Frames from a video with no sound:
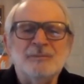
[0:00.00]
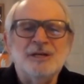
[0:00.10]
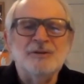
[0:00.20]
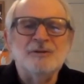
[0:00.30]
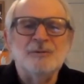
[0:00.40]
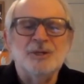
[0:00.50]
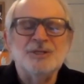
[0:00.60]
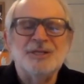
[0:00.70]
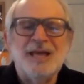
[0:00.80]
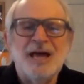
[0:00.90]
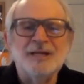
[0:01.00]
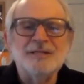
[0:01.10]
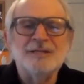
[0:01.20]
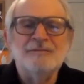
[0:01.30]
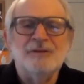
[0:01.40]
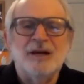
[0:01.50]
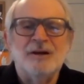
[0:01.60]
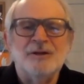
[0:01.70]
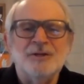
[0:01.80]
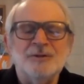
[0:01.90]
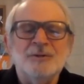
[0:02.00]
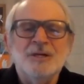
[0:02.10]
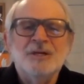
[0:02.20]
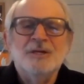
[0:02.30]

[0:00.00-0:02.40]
In other words, the asset value